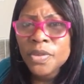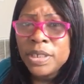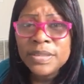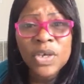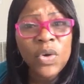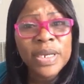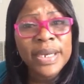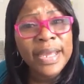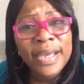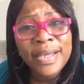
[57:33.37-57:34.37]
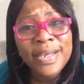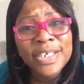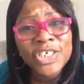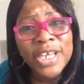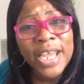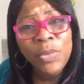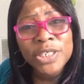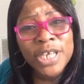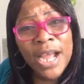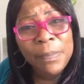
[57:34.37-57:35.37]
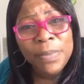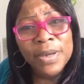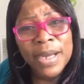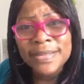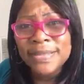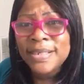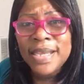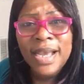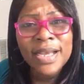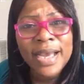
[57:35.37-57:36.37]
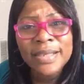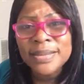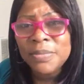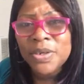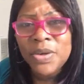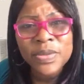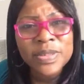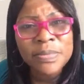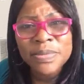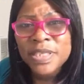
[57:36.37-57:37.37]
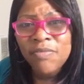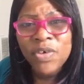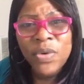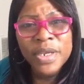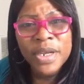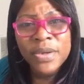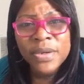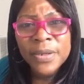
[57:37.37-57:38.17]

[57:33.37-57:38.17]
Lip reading: Well, it's going down in the chat with Chopper. I see y'all got some stuff going on.